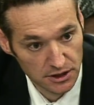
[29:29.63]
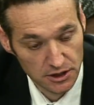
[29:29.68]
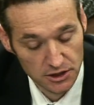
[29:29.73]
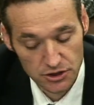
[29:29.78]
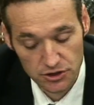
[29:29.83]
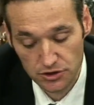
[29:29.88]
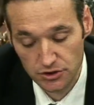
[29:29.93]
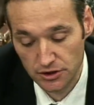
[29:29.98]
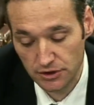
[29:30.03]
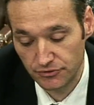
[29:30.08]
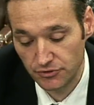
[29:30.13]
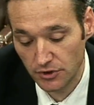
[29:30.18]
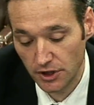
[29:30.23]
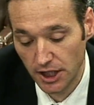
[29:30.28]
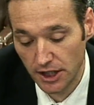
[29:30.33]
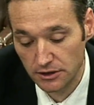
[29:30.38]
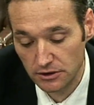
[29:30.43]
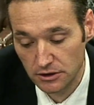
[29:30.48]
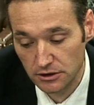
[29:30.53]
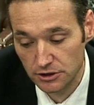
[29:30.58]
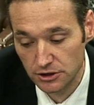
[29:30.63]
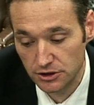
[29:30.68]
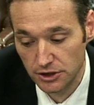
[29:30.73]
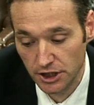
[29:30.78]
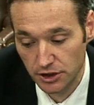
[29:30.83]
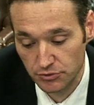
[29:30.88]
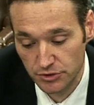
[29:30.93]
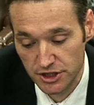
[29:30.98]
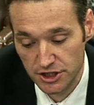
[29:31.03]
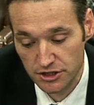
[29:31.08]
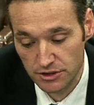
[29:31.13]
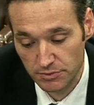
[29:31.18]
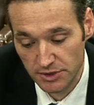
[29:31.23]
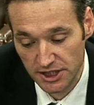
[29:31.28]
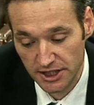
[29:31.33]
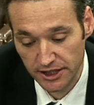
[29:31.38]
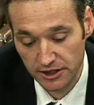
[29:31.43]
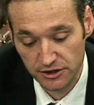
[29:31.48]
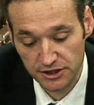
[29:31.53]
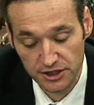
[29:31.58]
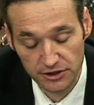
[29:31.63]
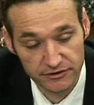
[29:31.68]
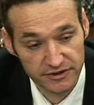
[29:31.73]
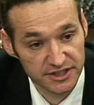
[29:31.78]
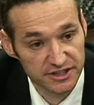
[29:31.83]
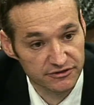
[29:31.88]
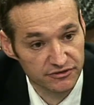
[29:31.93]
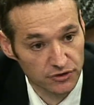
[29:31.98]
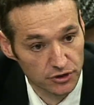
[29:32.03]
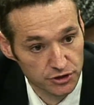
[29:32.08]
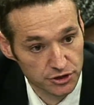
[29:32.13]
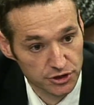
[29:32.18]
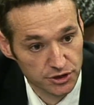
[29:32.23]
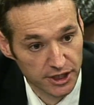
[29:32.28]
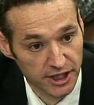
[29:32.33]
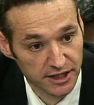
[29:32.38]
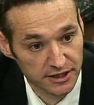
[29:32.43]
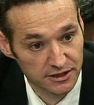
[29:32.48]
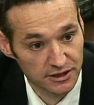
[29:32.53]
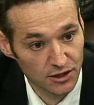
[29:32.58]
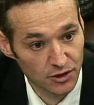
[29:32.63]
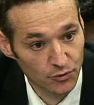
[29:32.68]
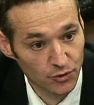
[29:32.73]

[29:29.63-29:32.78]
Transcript: So if you had a contract which is a bit like a derivative contract,